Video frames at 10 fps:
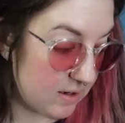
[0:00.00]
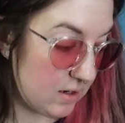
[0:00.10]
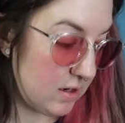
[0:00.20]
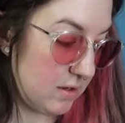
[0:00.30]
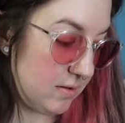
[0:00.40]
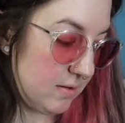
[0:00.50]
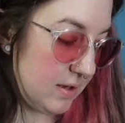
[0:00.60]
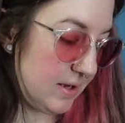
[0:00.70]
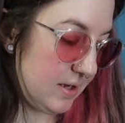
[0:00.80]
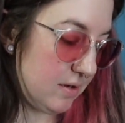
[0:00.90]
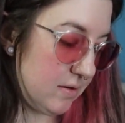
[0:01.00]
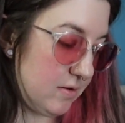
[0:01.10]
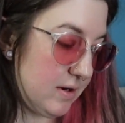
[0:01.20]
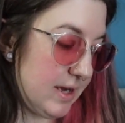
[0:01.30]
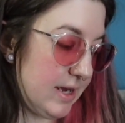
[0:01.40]

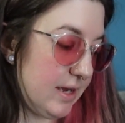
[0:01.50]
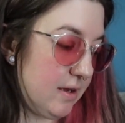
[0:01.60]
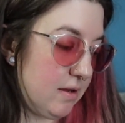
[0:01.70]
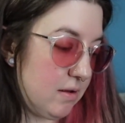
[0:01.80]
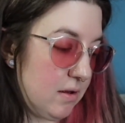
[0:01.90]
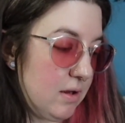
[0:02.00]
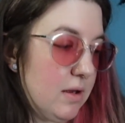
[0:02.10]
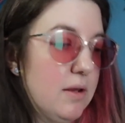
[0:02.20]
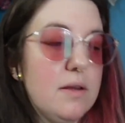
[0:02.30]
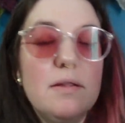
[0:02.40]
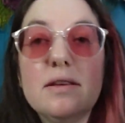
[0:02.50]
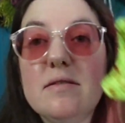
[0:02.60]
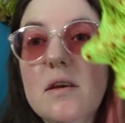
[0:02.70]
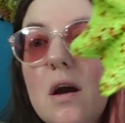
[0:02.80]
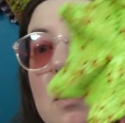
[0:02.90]
okay,
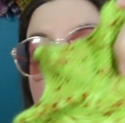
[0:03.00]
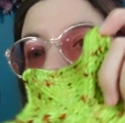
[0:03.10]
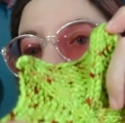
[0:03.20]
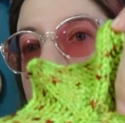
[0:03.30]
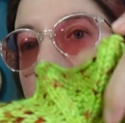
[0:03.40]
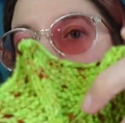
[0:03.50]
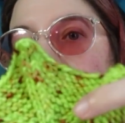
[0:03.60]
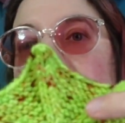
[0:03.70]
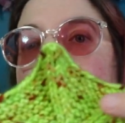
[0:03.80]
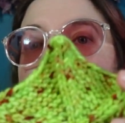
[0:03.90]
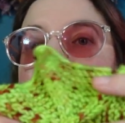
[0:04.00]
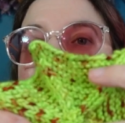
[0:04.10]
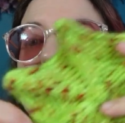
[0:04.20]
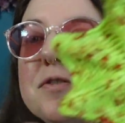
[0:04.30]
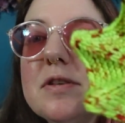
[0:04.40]
this yarn, I had enough
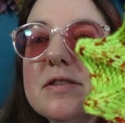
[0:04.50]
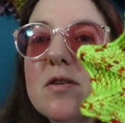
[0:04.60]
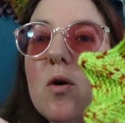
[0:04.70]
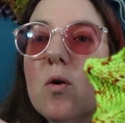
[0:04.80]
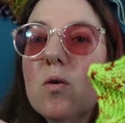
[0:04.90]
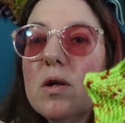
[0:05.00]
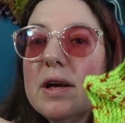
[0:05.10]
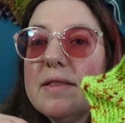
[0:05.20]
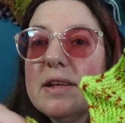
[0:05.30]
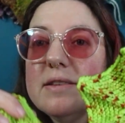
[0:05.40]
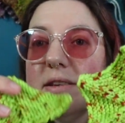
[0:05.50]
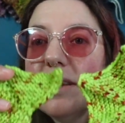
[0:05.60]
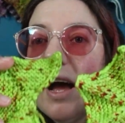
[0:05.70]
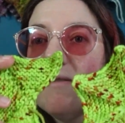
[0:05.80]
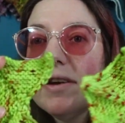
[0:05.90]
to do this hole and then didn't
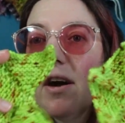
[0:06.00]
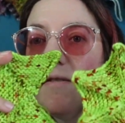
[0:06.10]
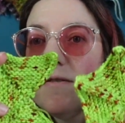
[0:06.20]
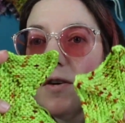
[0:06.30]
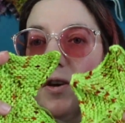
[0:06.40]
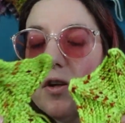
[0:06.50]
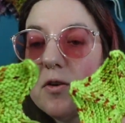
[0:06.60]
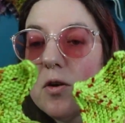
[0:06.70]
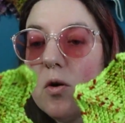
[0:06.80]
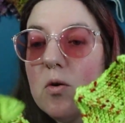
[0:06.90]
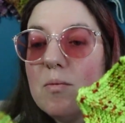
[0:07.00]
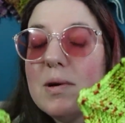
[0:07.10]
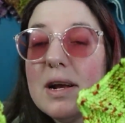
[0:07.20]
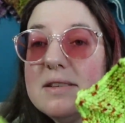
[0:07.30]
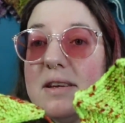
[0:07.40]
have enough for another hole,
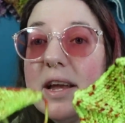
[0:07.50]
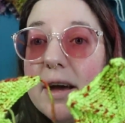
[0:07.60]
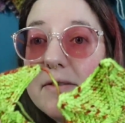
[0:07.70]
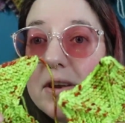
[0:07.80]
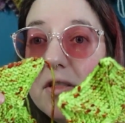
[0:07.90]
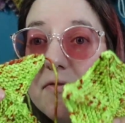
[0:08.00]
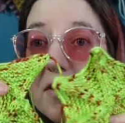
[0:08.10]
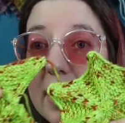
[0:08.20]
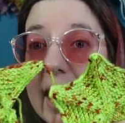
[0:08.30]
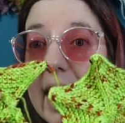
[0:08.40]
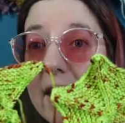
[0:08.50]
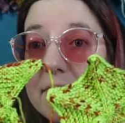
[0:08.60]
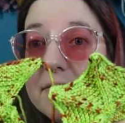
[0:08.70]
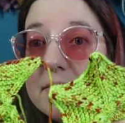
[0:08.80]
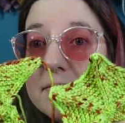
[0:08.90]
but I did have enough for a
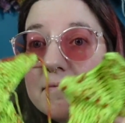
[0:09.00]
half.